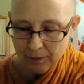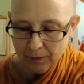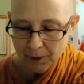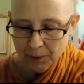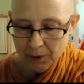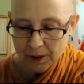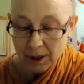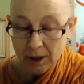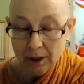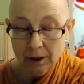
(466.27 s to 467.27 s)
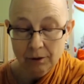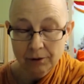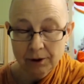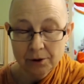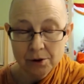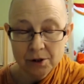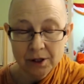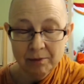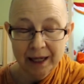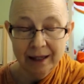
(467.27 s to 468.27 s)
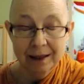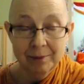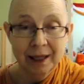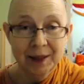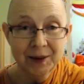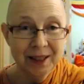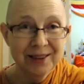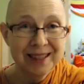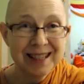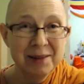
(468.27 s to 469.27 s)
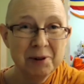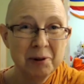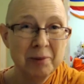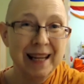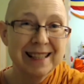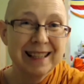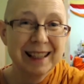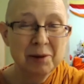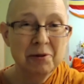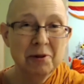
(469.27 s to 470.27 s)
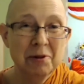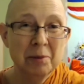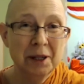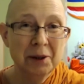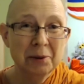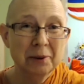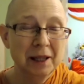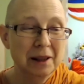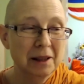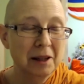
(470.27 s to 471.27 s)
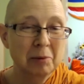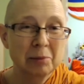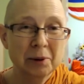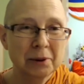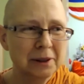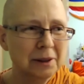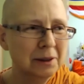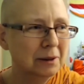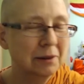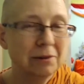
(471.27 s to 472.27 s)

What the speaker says: It was, for those medically minded, it was lymphoblastic lymphoma with pleural